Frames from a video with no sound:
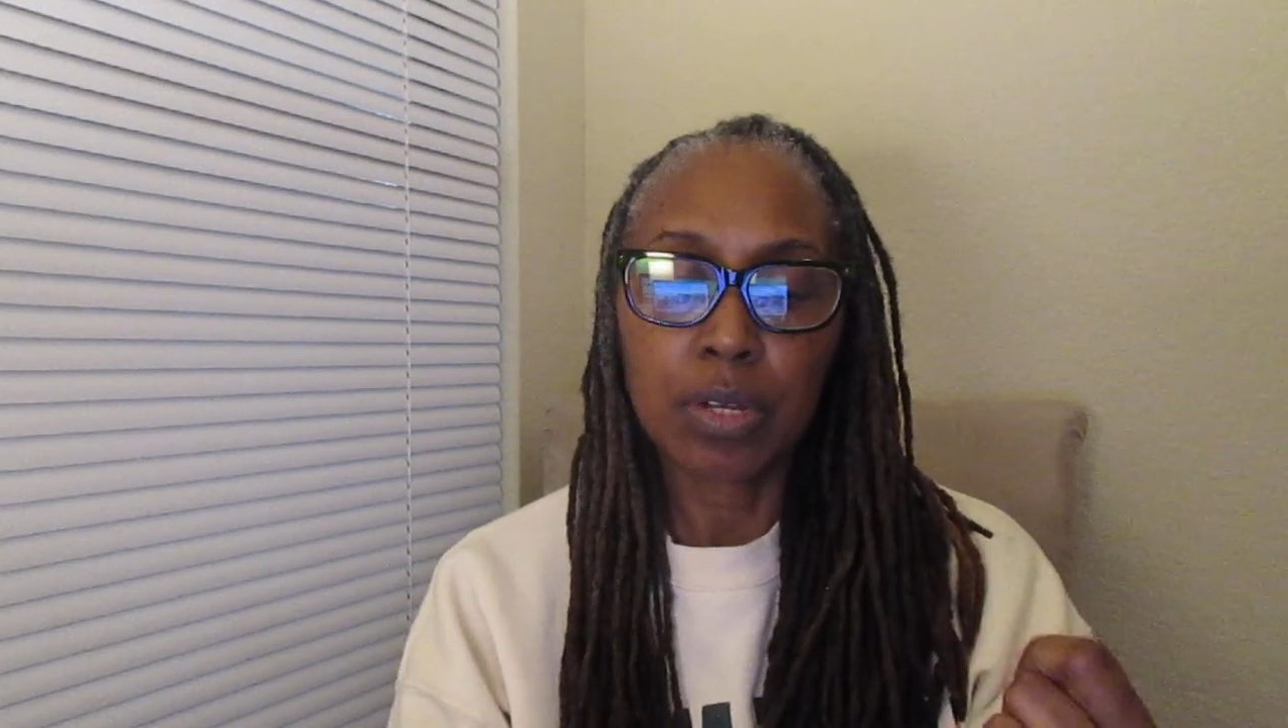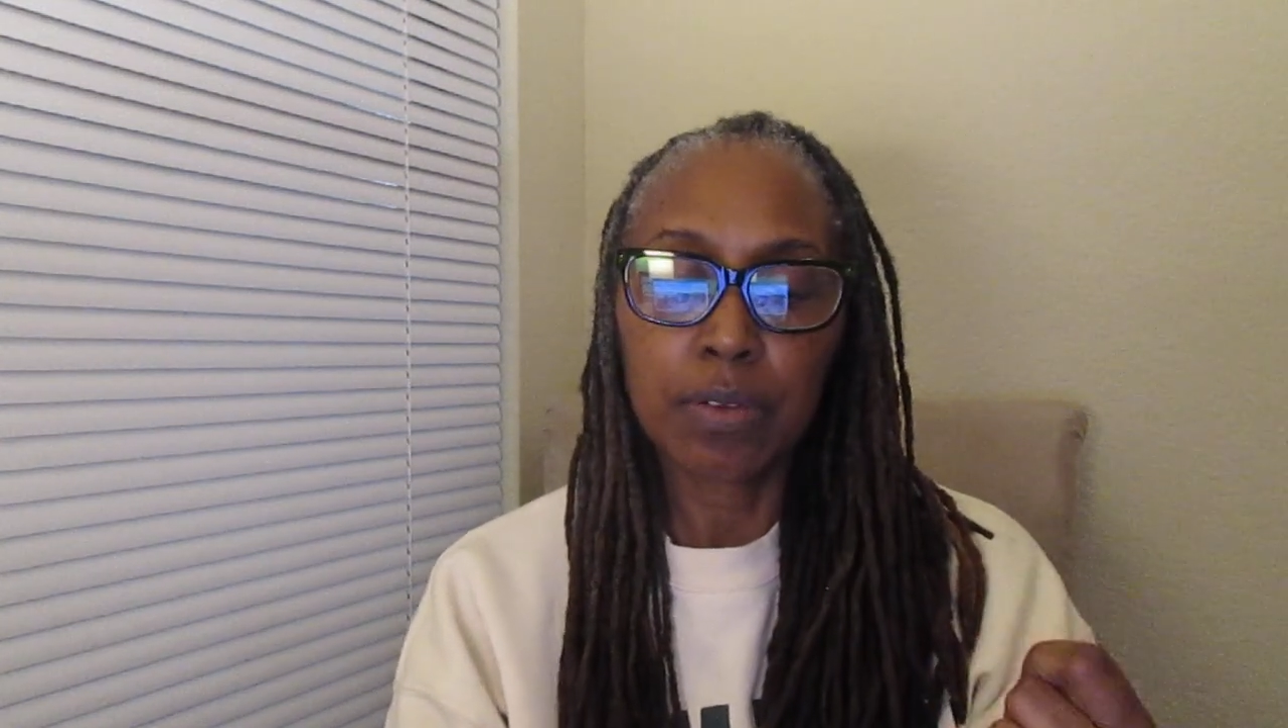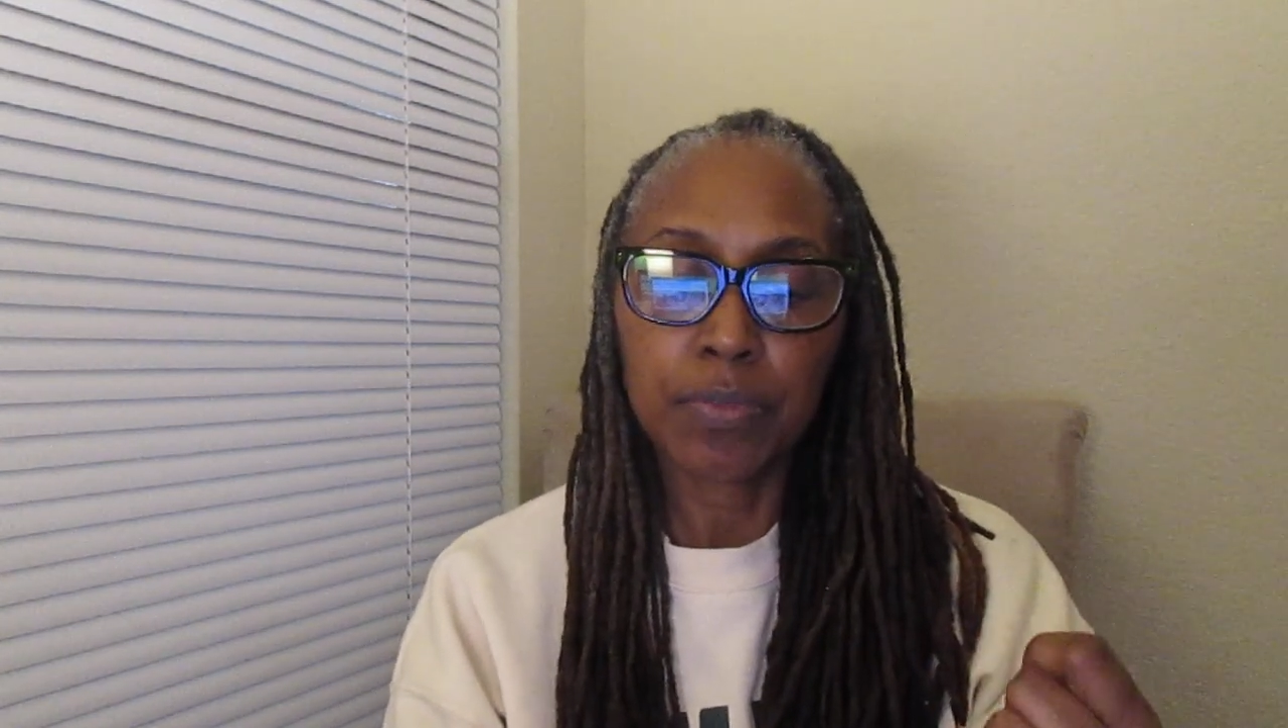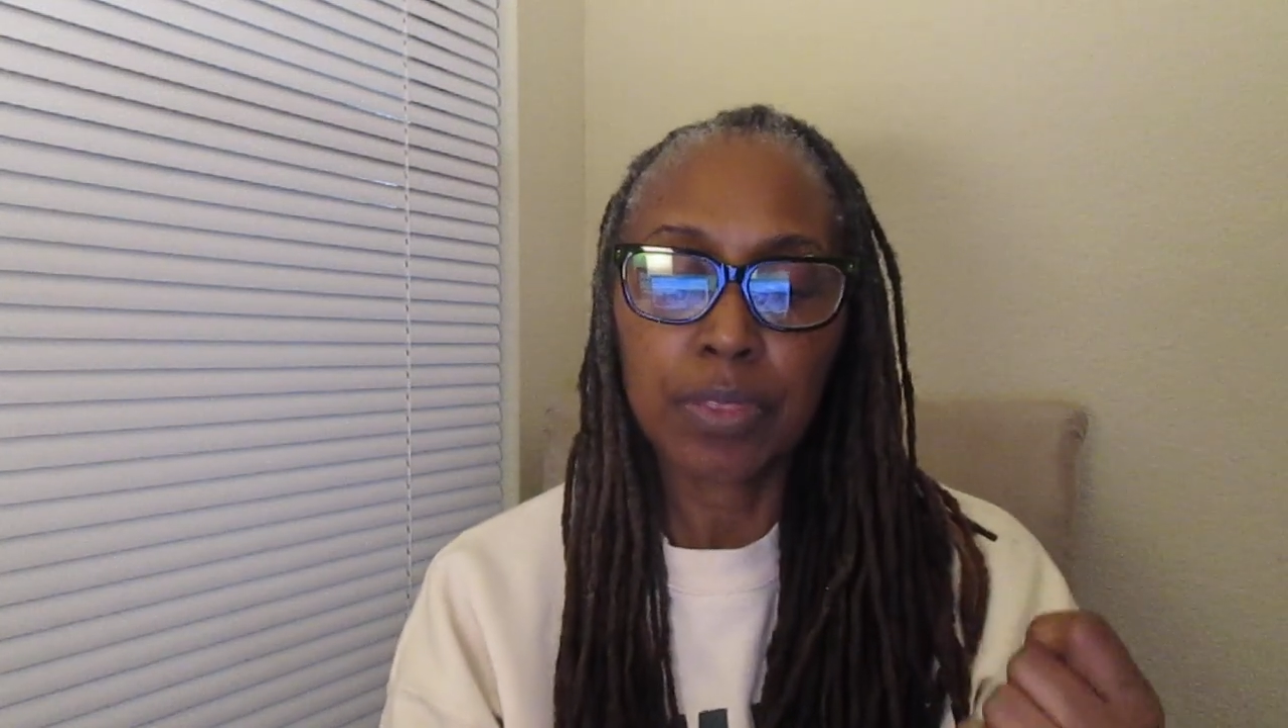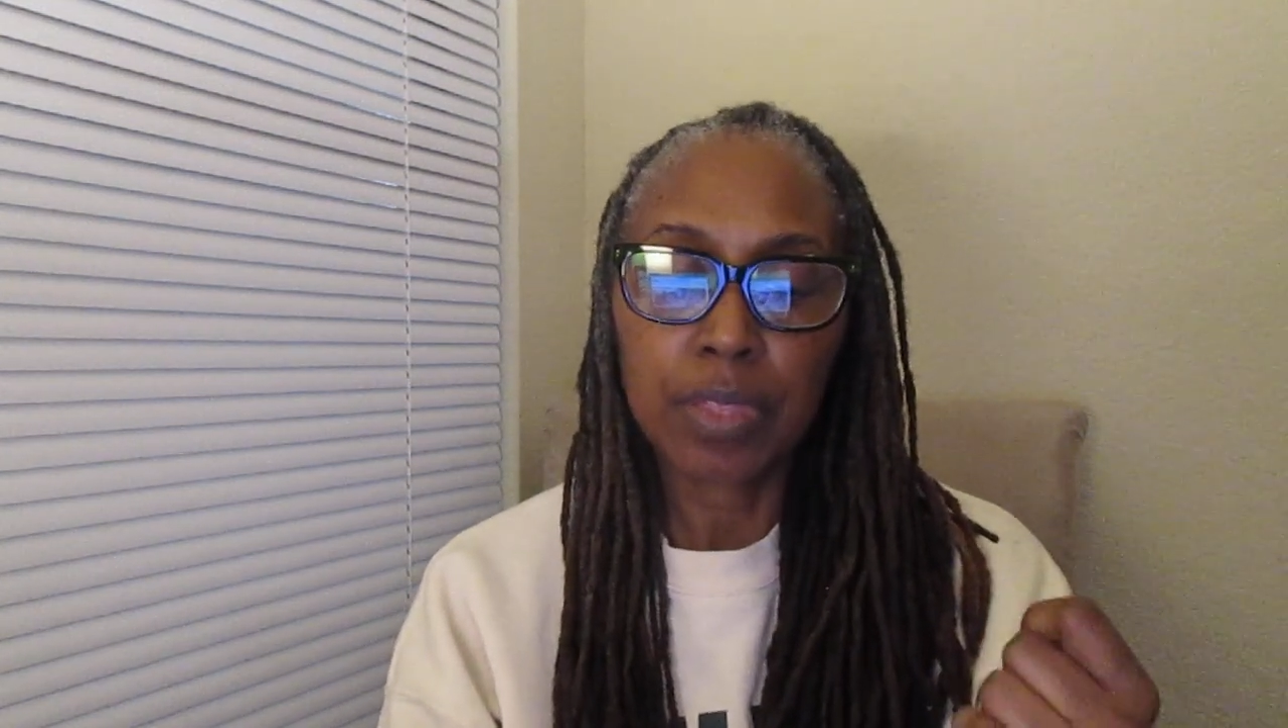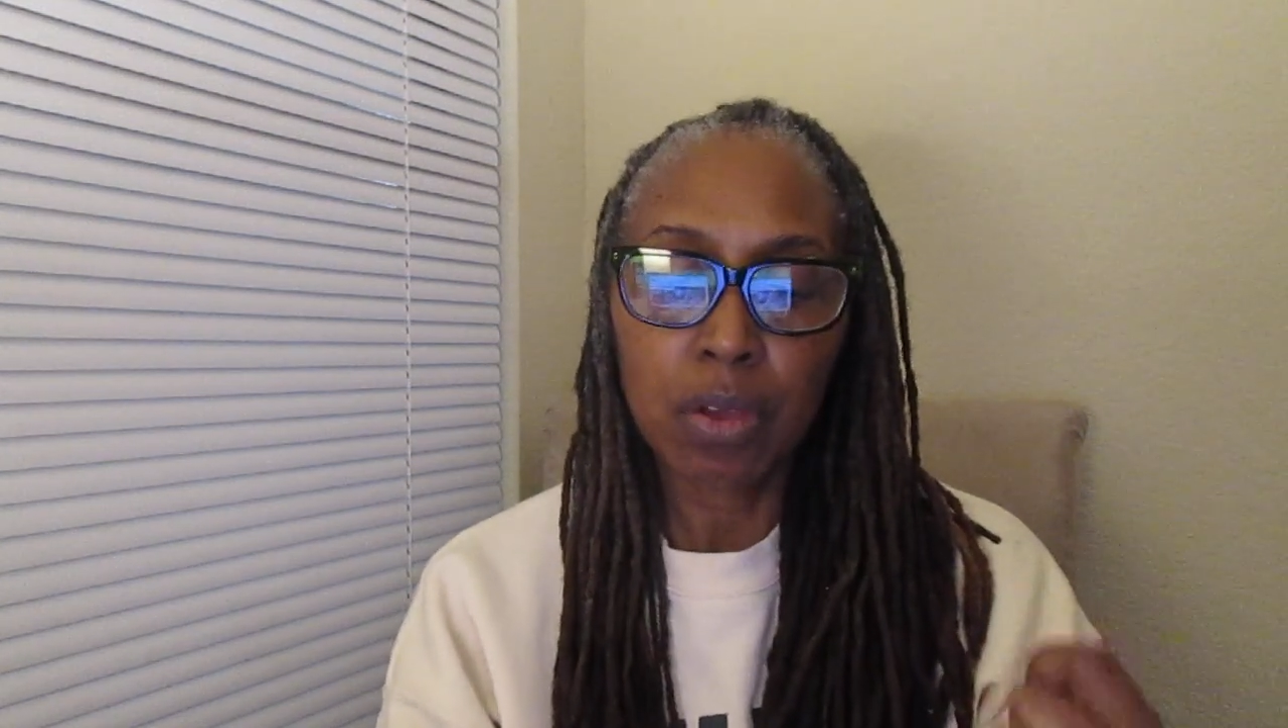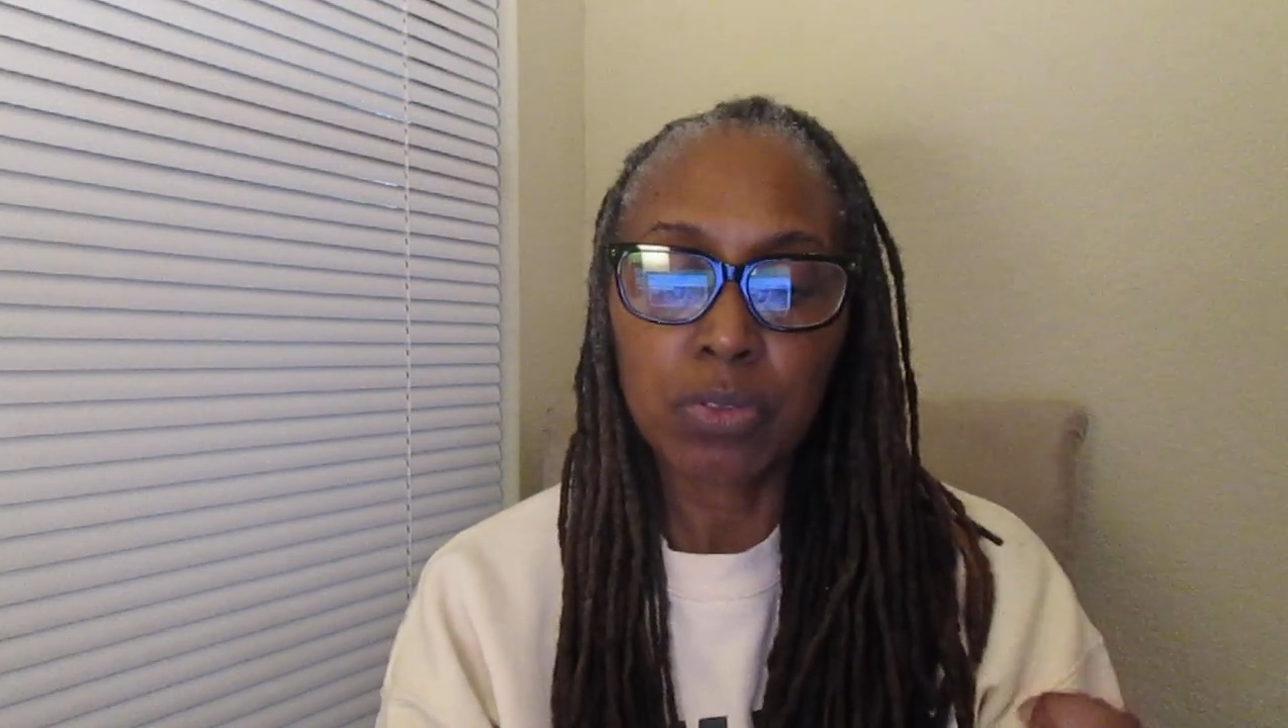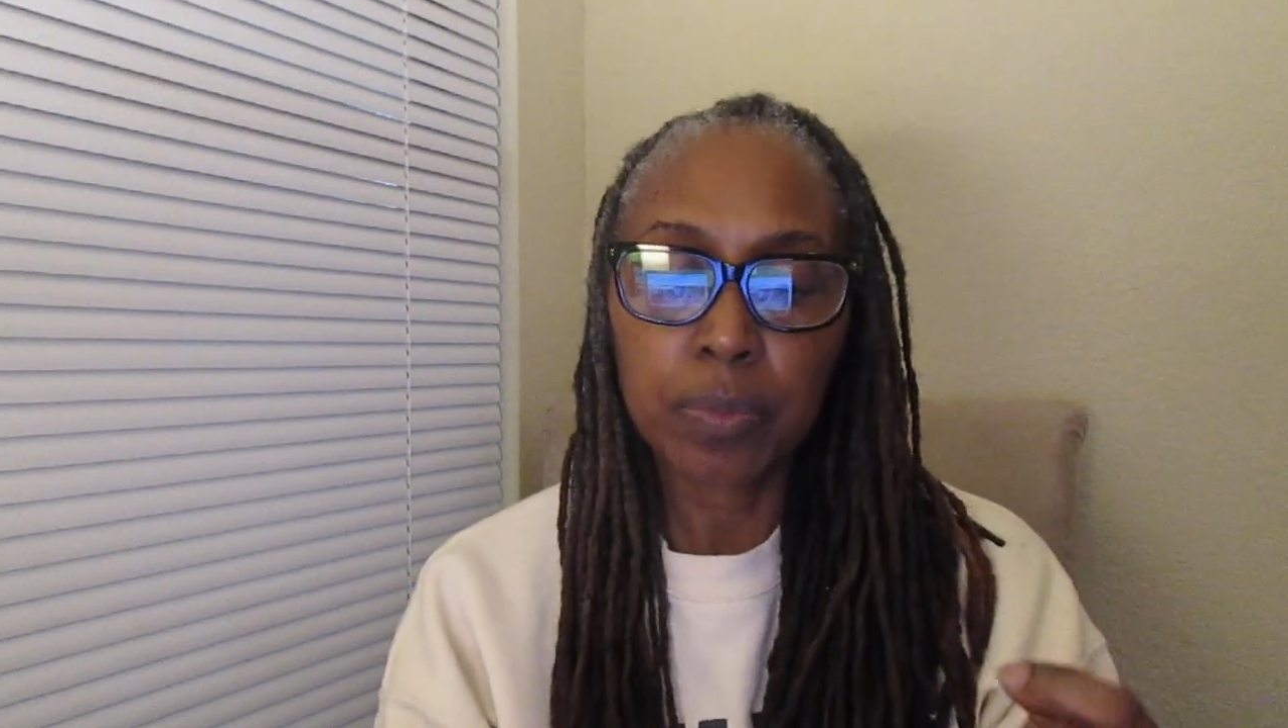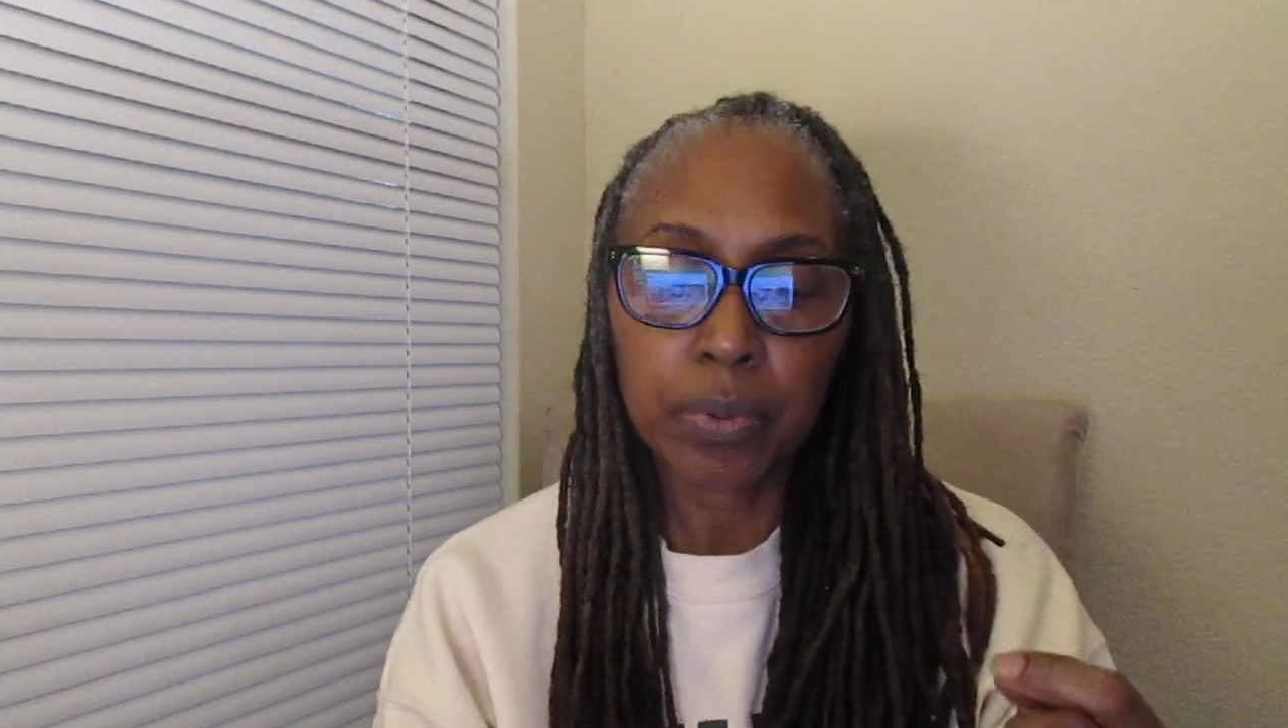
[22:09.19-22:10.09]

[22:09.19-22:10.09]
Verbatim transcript: of the thoughts